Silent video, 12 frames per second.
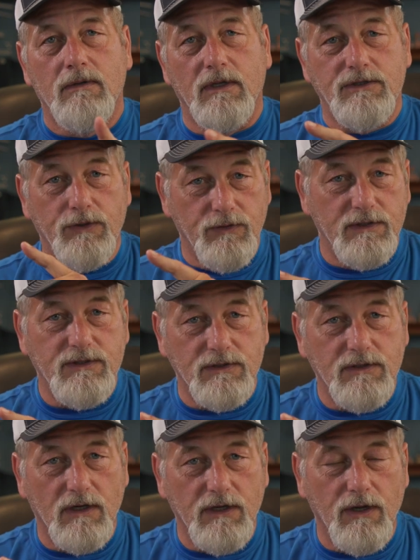that's who this
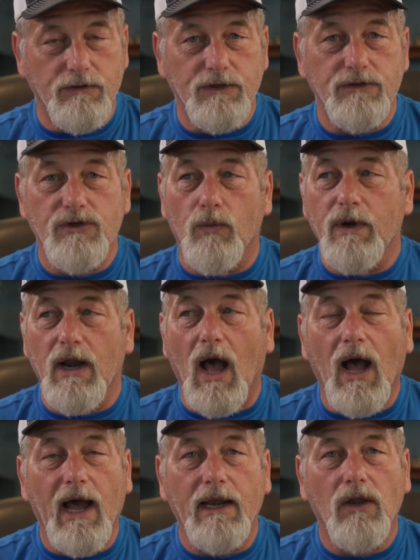is going to go to. So when
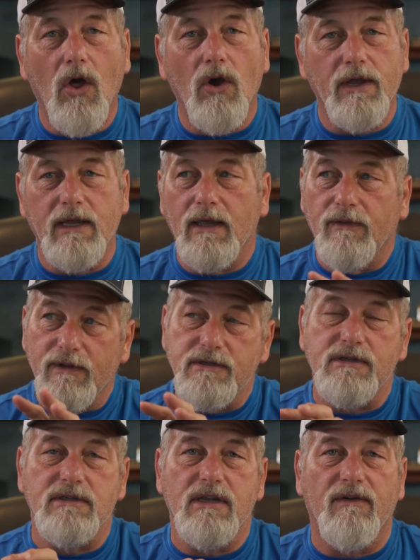I log in,
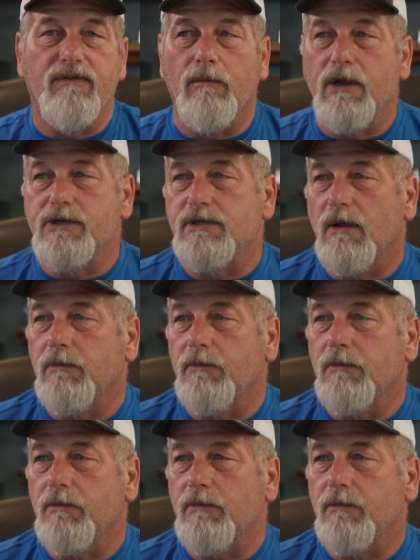this is the information